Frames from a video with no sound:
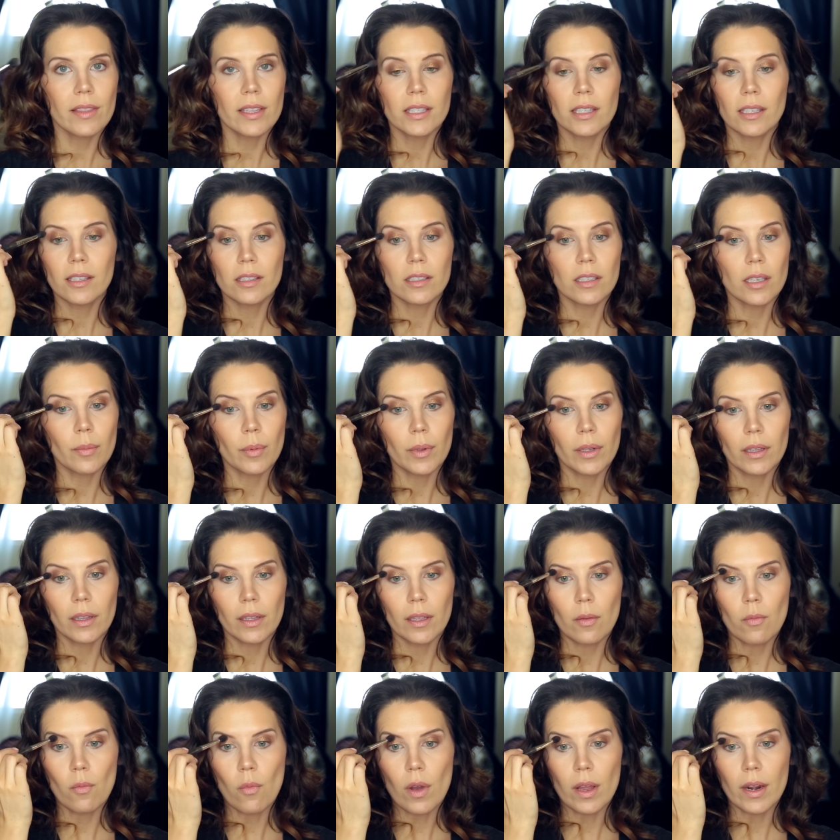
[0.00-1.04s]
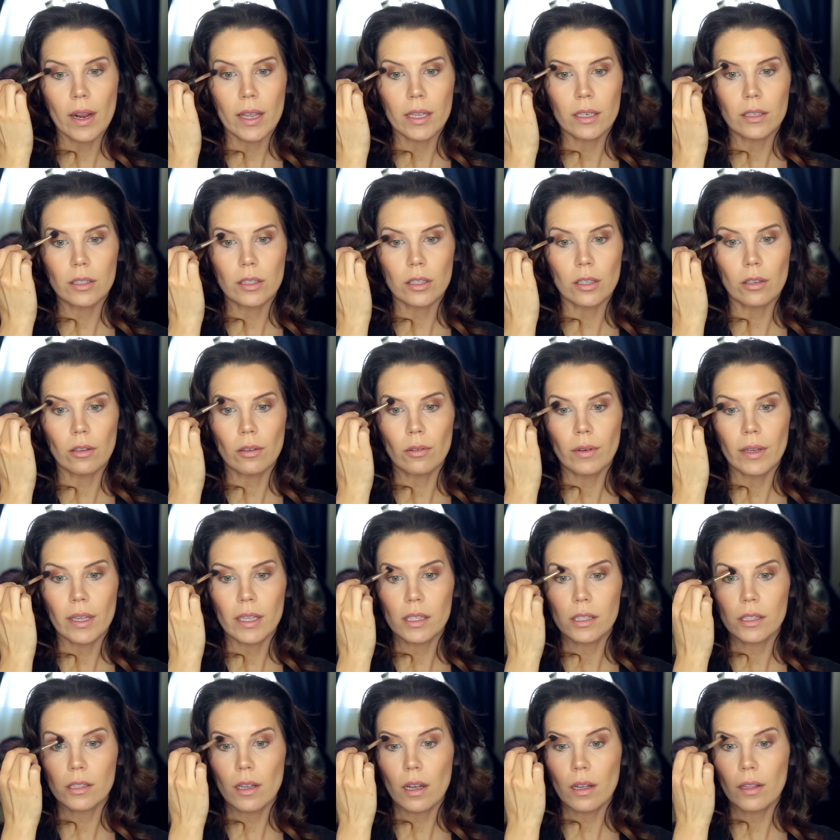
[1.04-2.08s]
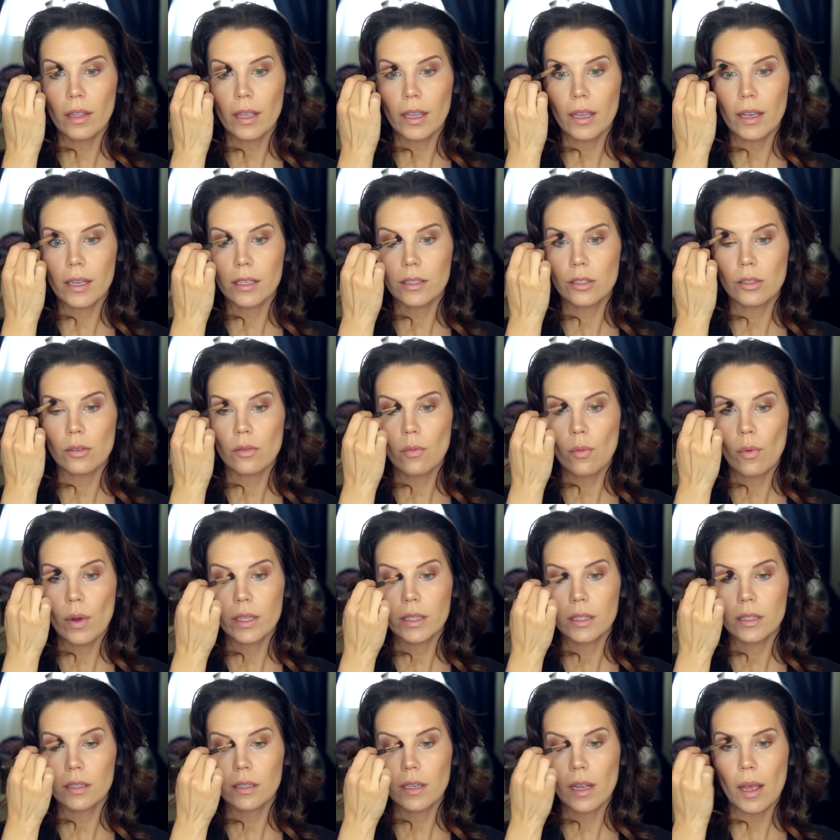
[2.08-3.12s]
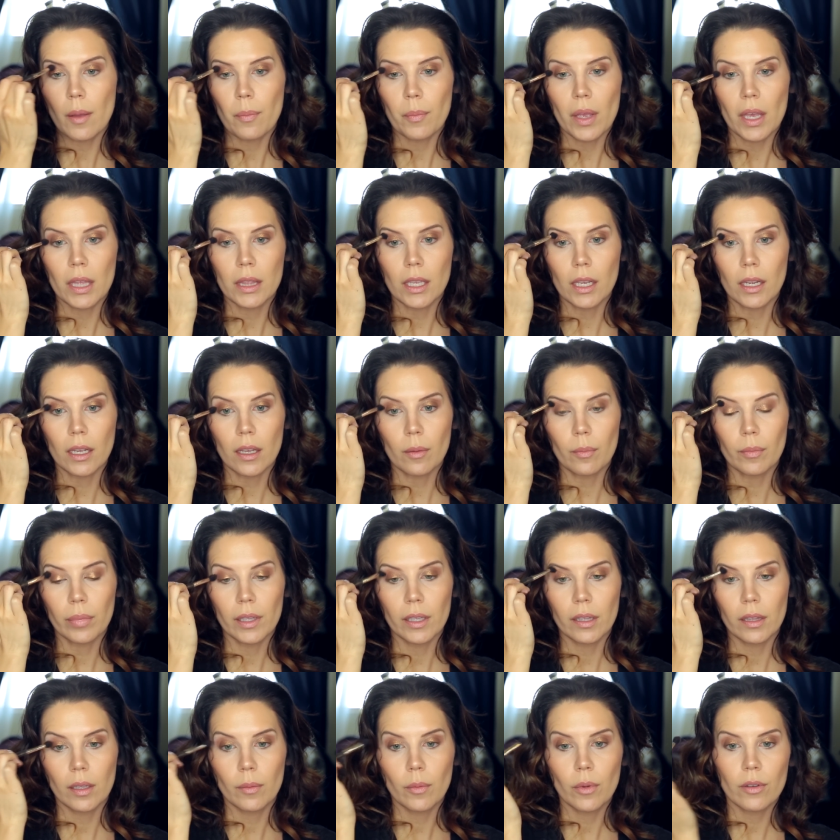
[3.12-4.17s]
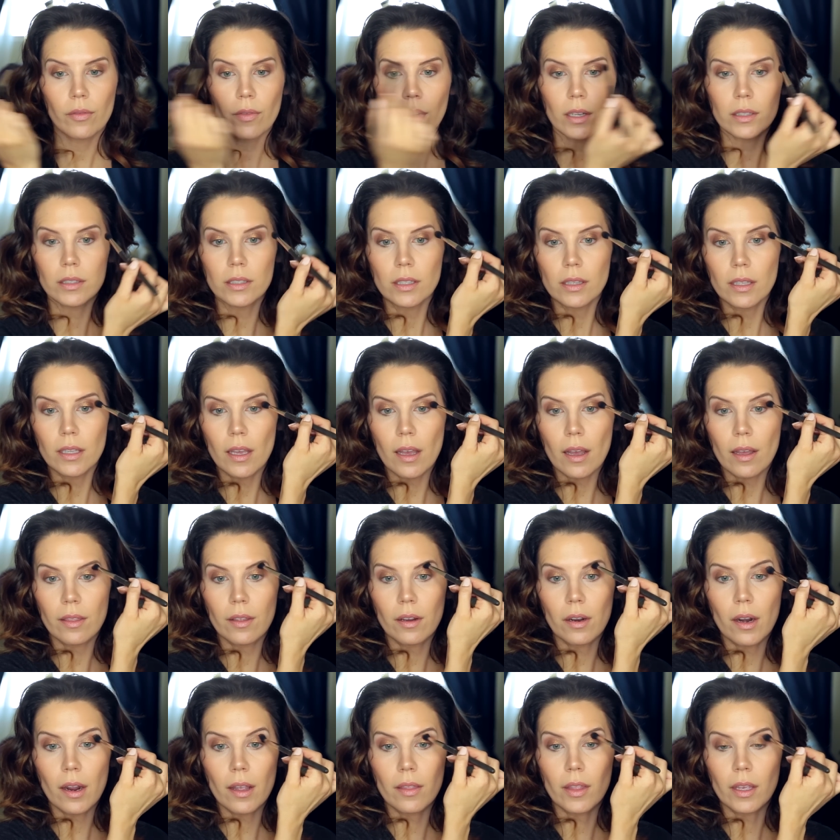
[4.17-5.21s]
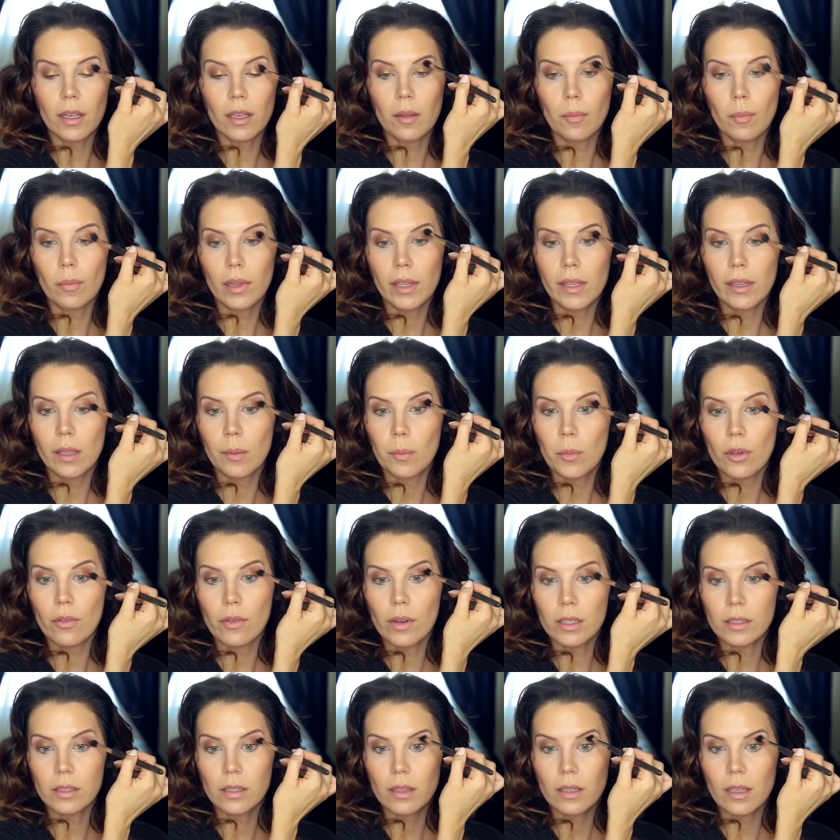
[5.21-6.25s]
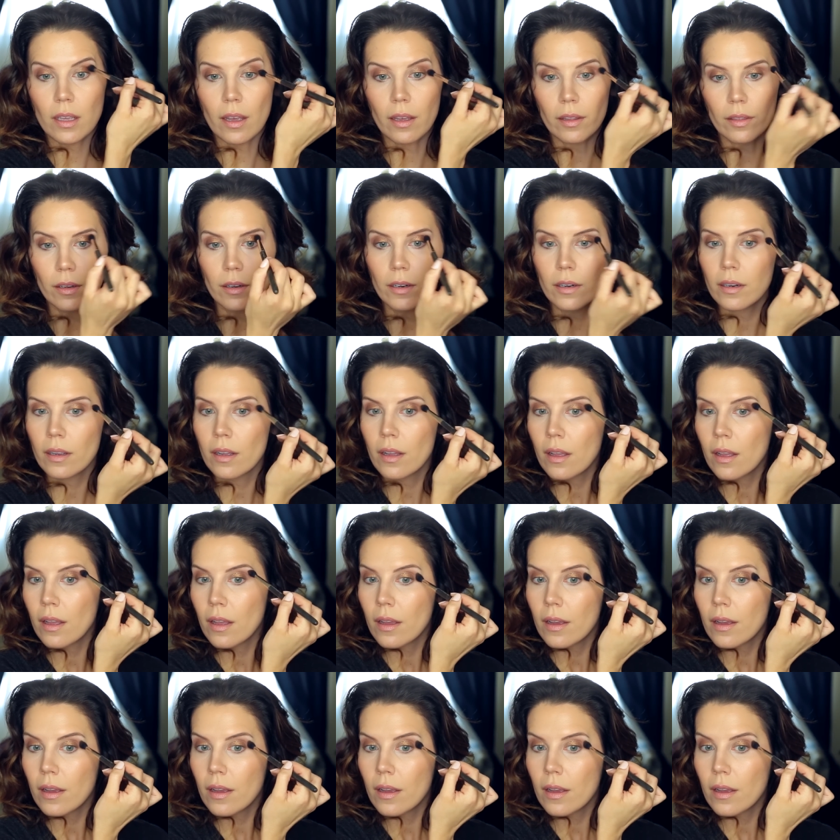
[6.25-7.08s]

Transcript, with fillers: This is typically what I do. It's not like I do one step and then completely move on to the other and then completely move on to the other.